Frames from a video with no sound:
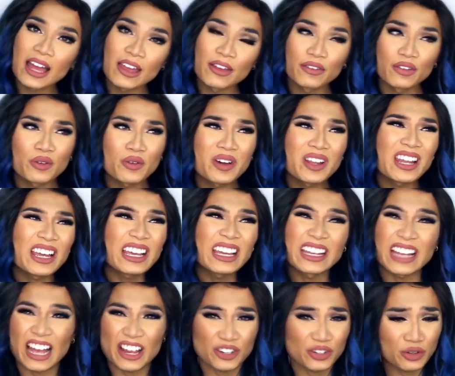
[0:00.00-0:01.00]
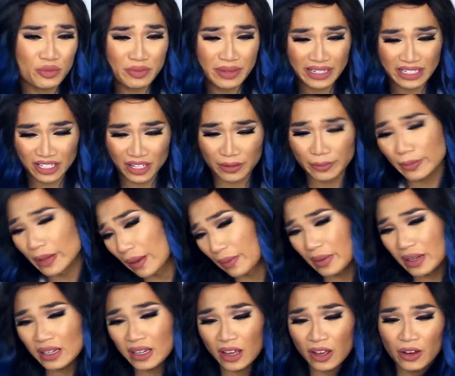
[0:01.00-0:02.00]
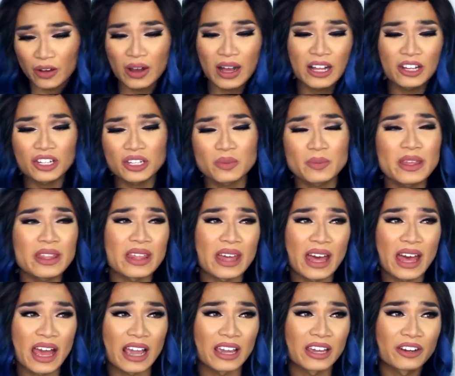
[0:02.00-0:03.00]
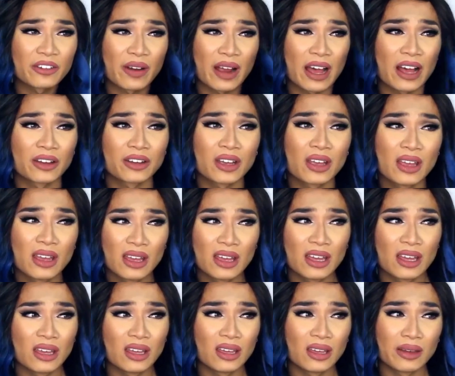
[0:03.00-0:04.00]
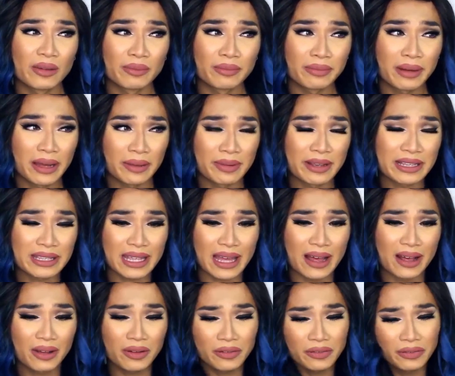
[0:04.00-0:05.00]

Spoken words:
If you want like a casual meetup, let me know. I'll just be there hanging around by myself.